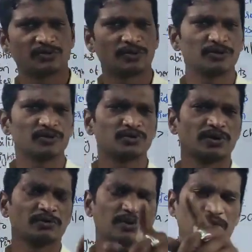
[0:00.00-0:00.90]
which
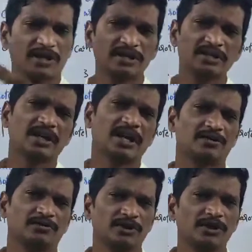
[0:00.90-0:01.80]
produce one particular
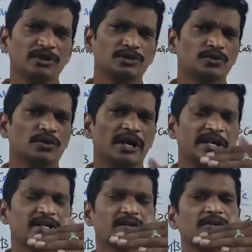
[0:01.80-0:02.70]
graph. So
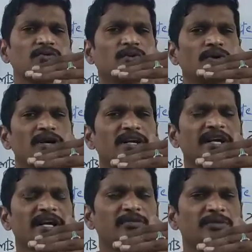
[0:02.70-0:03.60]
at
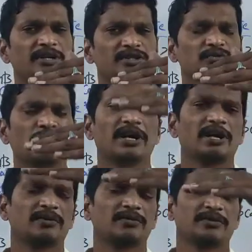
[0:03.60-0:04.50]
400 nanometers,
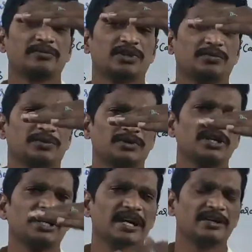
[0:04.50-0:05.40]
one type of absorption.